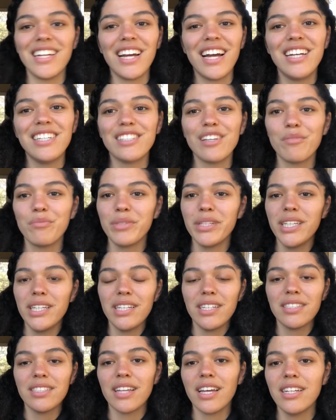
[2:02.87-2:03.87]
guys i'm really
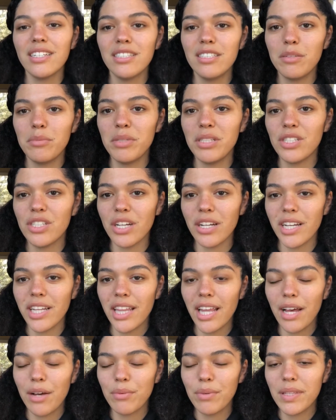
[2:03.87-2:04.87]
excited to be sharing
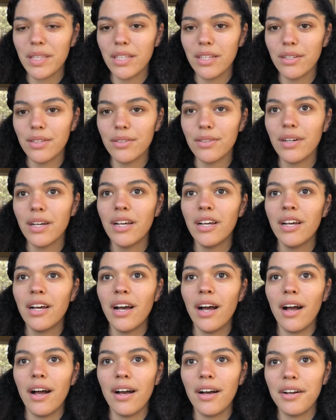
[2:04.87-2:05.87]
that with you
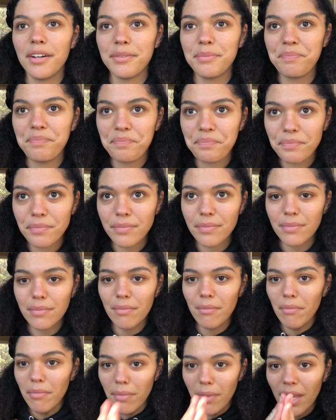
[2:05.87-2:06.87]
um,
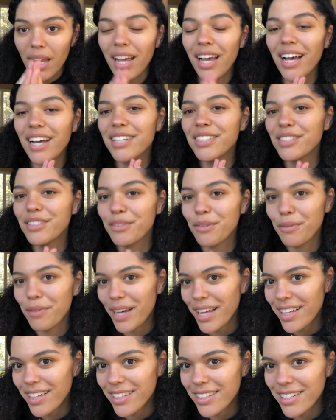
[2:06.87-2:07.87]
as
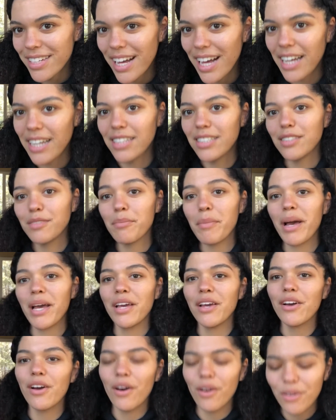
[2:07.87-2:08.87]
well as my
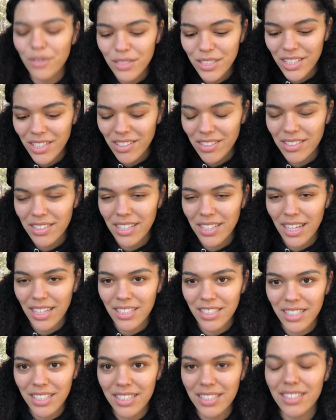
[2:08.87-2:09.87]
coaching
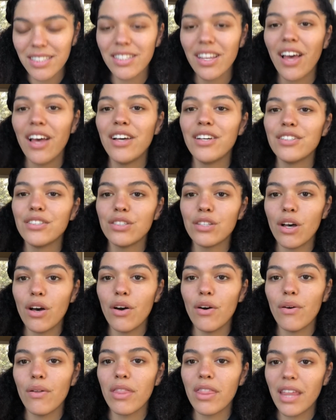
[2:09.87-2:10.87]
sessions.
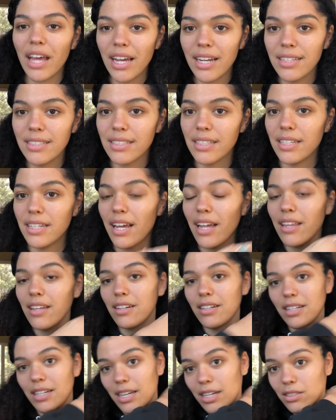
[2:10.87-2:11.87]
So, that is another
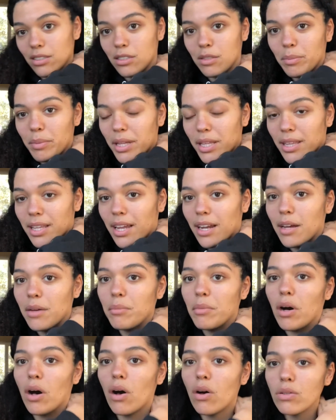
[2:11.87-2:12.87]
announcement that I'm
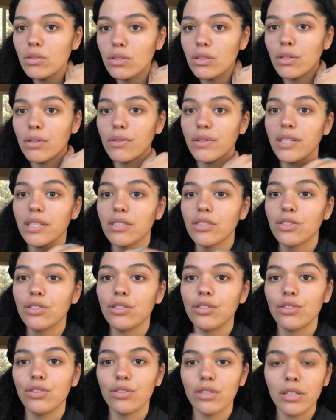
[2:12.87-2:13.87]
also
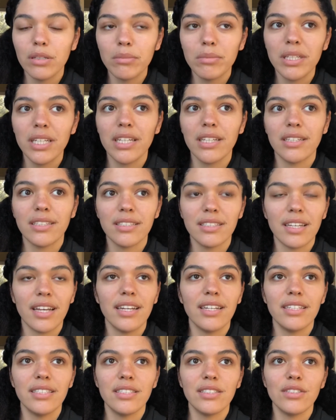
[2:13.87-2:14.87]
extremely
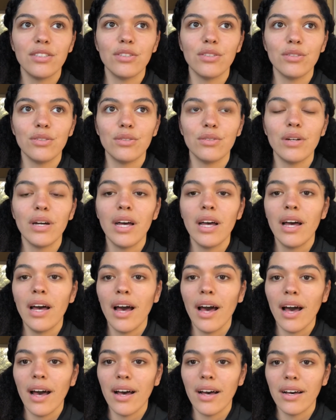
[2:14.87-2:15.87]
excited to
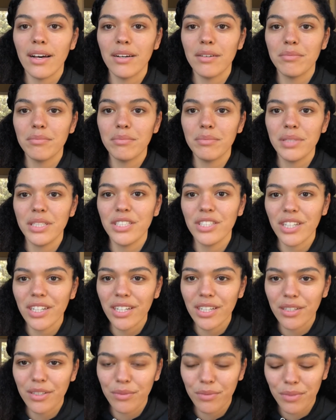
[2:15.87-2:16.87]
um, be
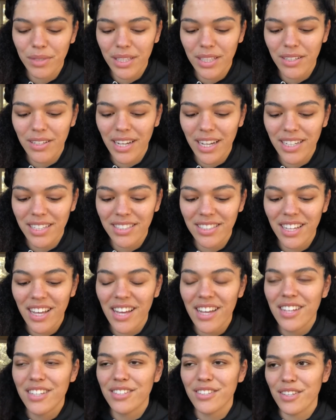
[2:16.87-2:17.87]
sharing with you guys.
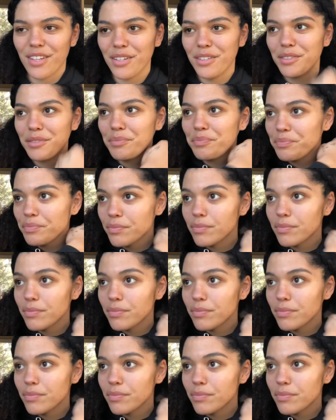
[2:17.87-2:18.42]
So,